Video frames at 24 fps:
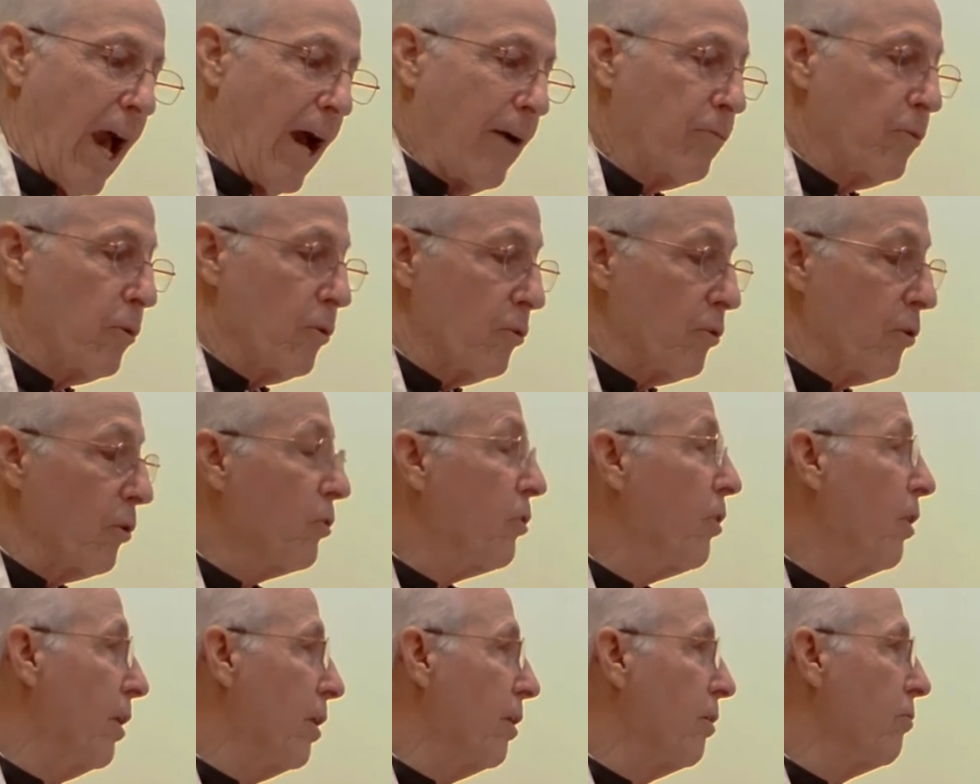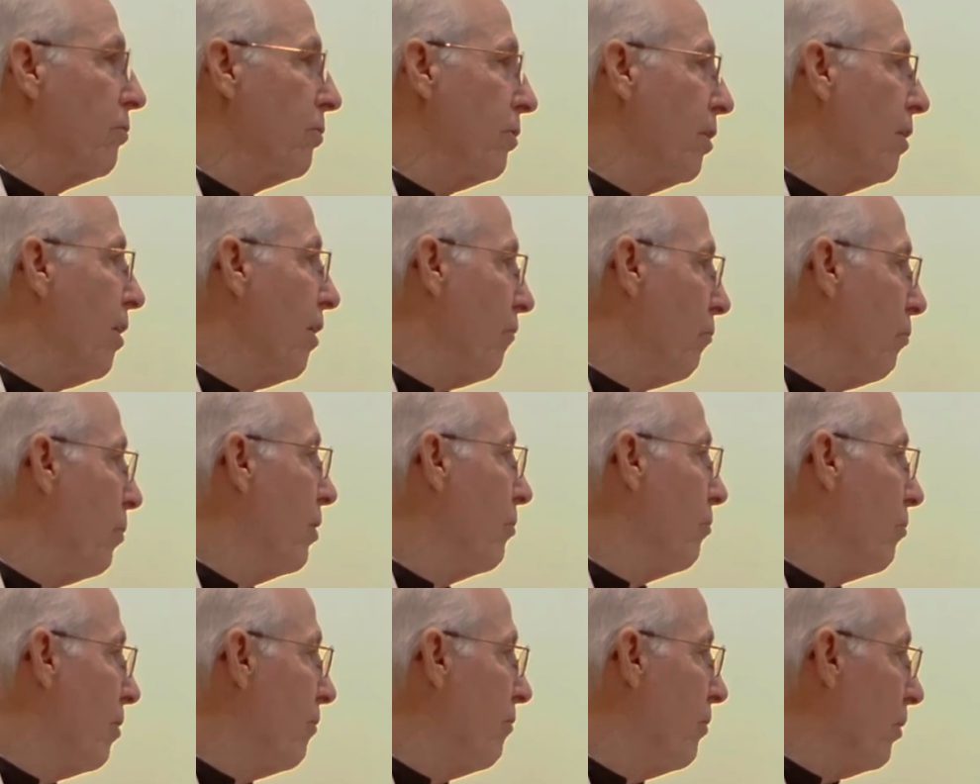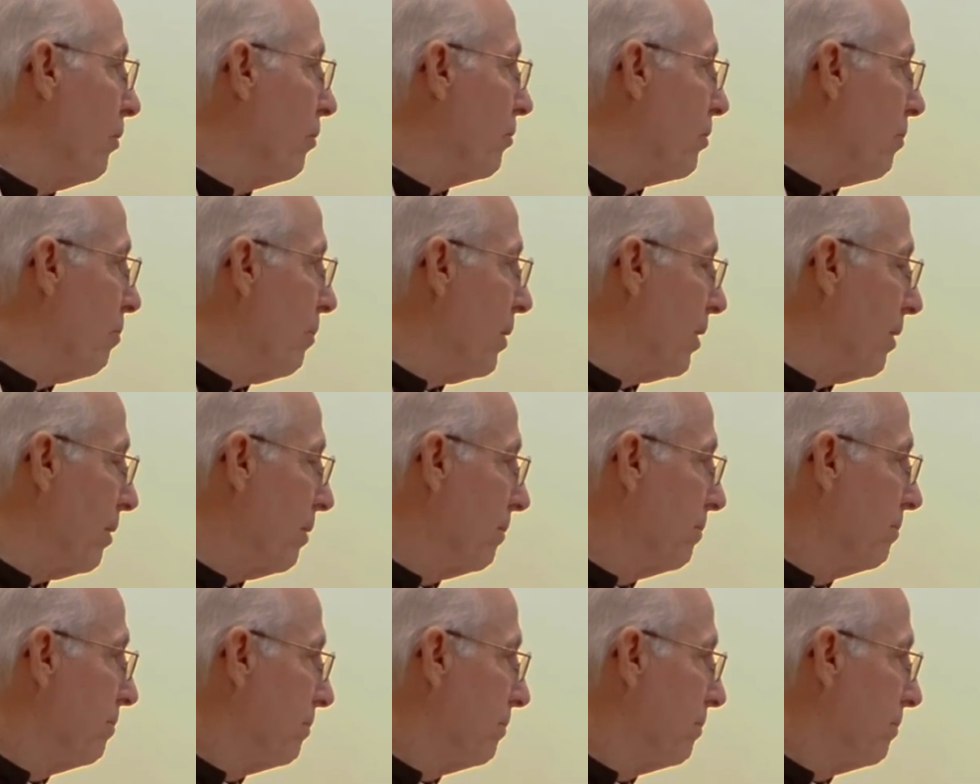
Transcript: after the things that have been revealed to me.